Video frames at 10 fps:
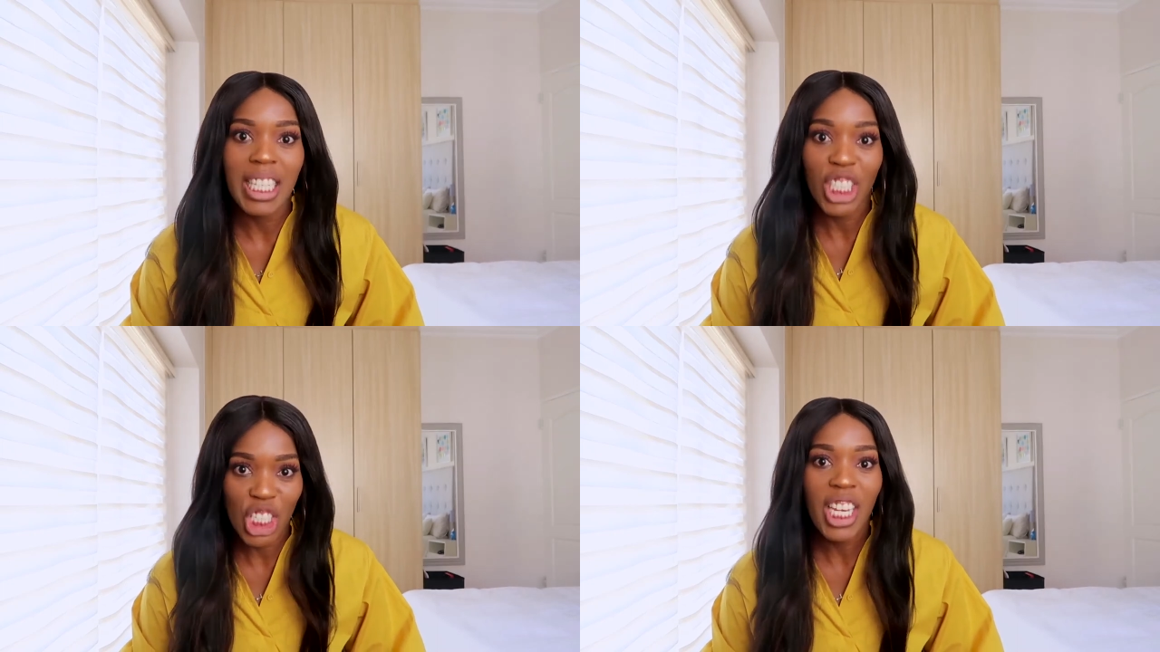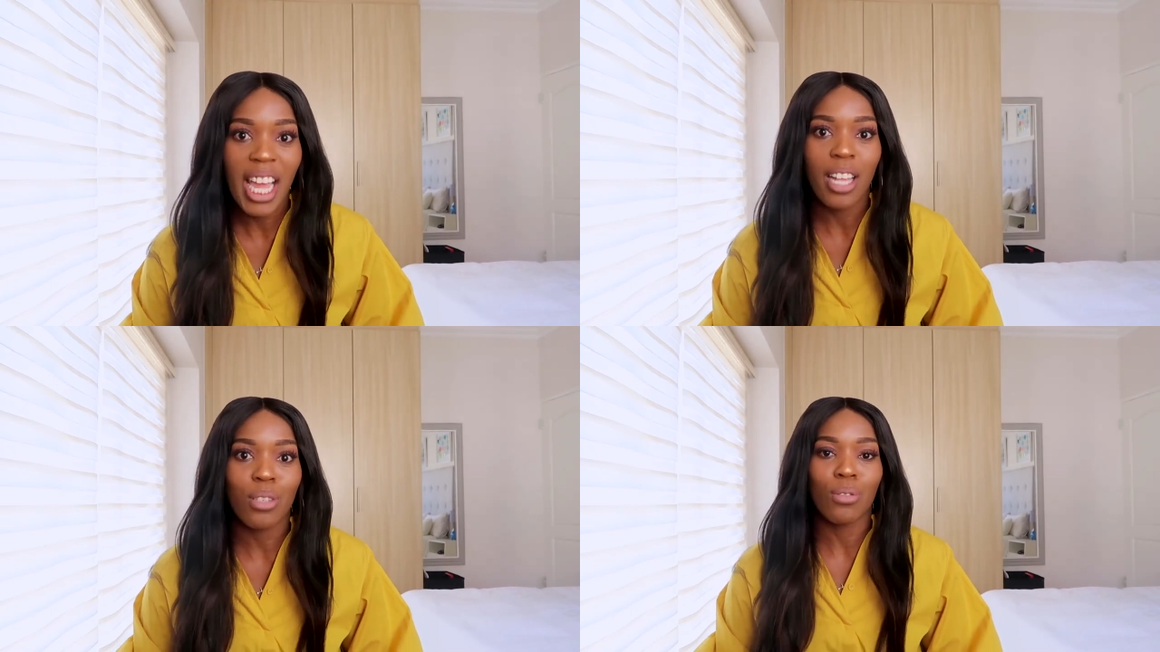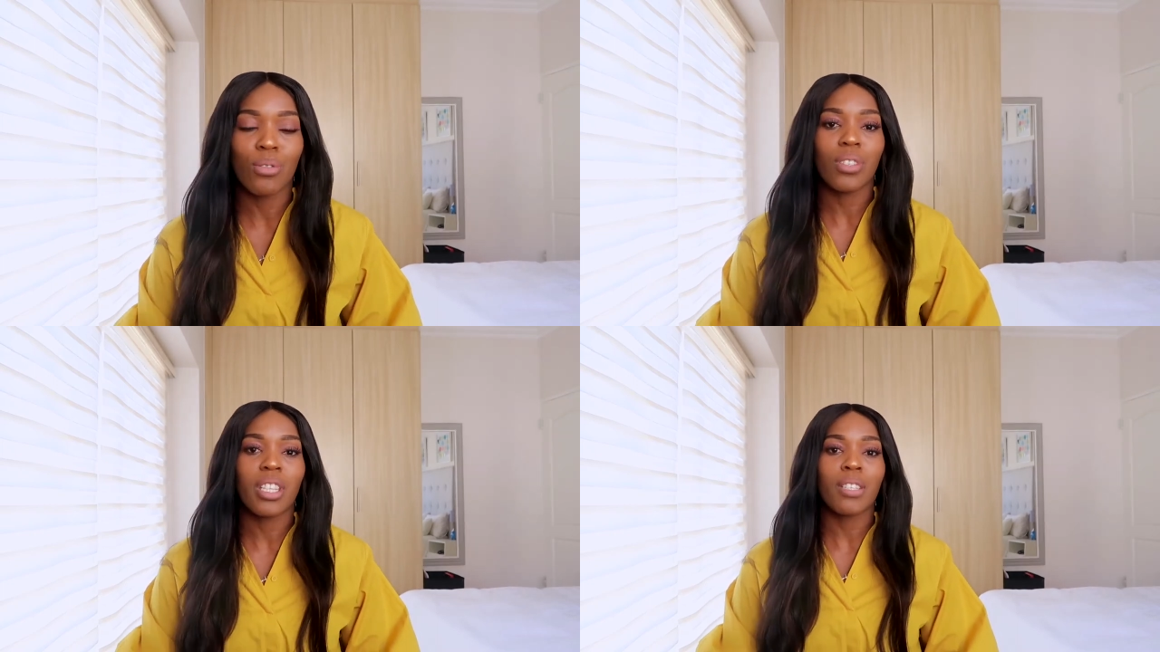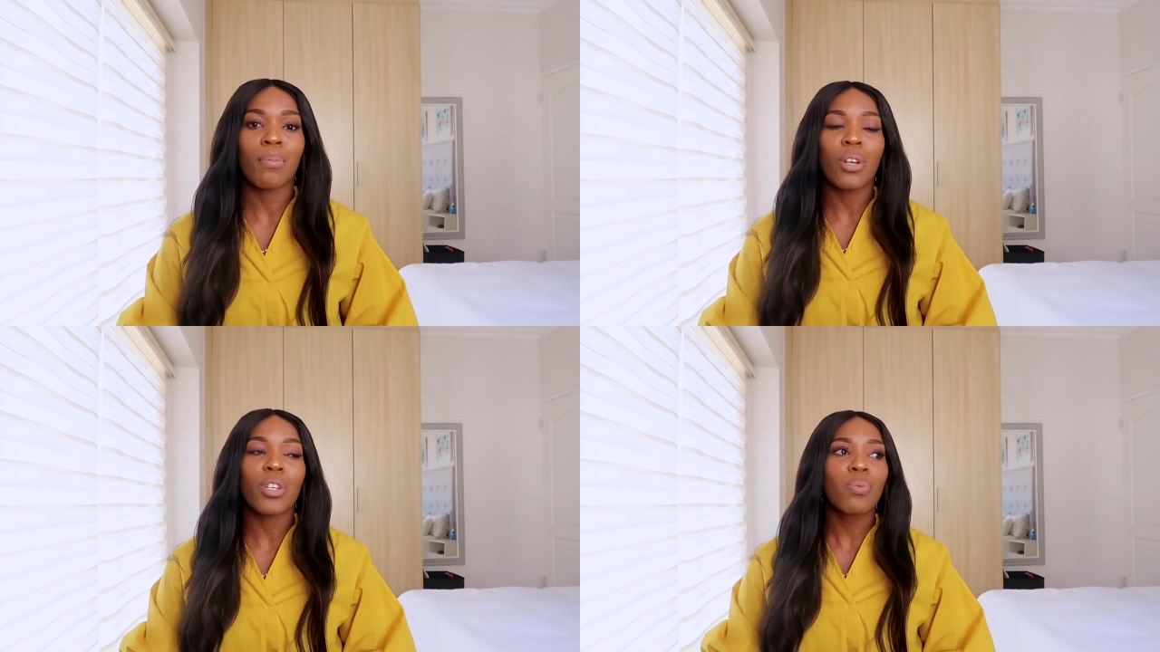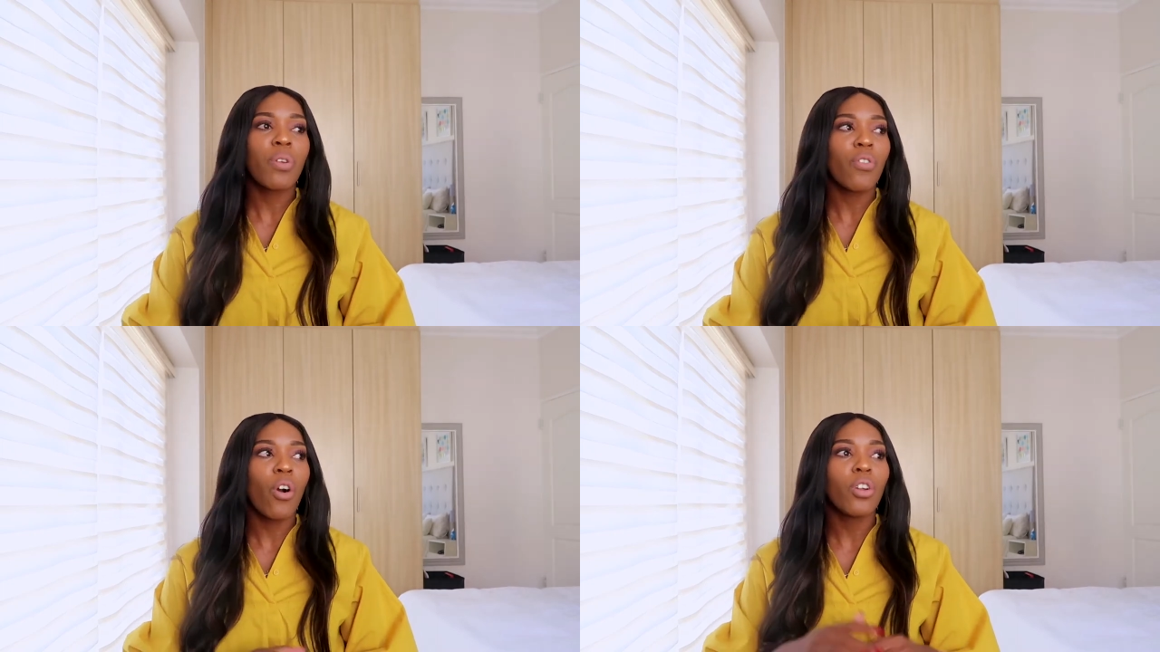and she had to do this, because
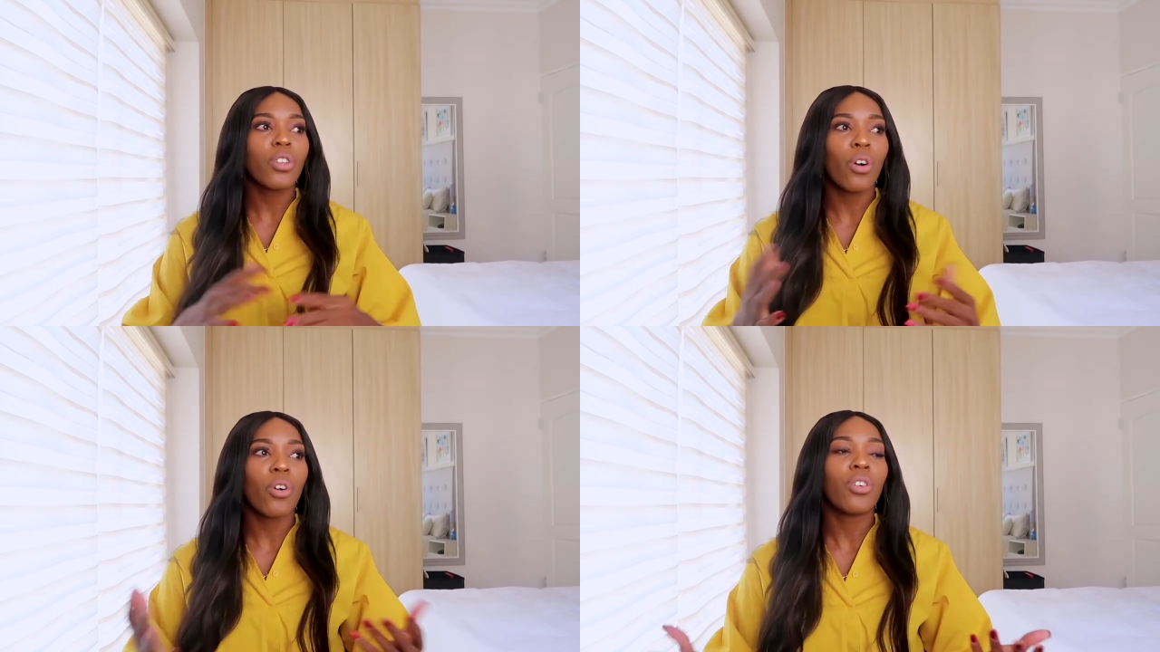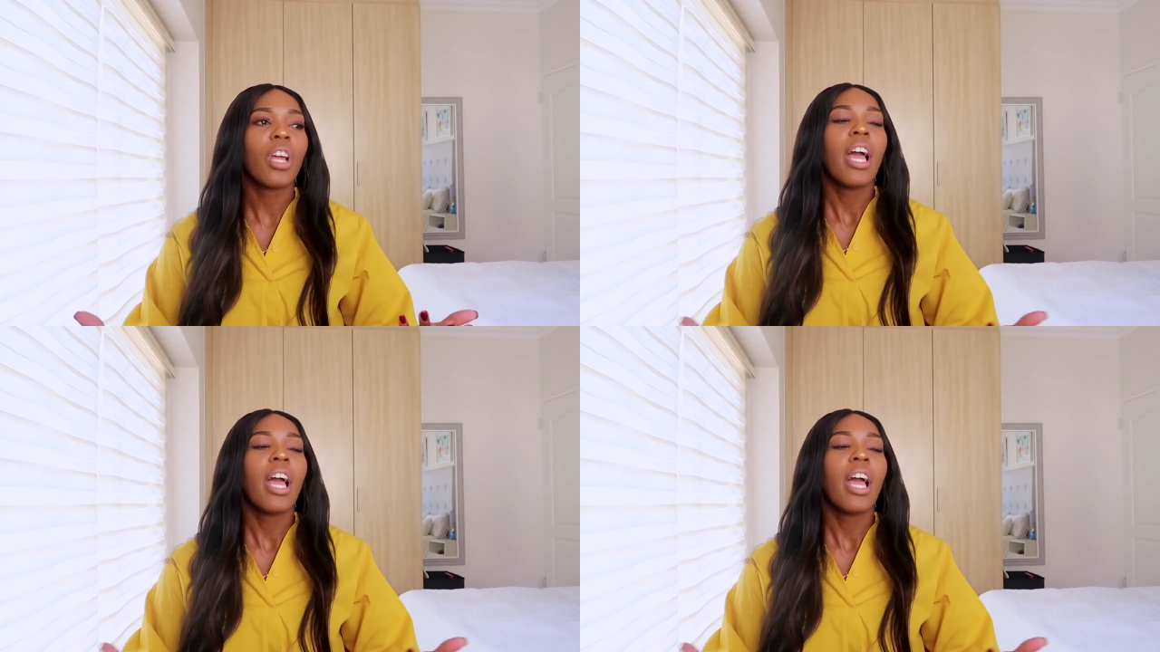we've all known,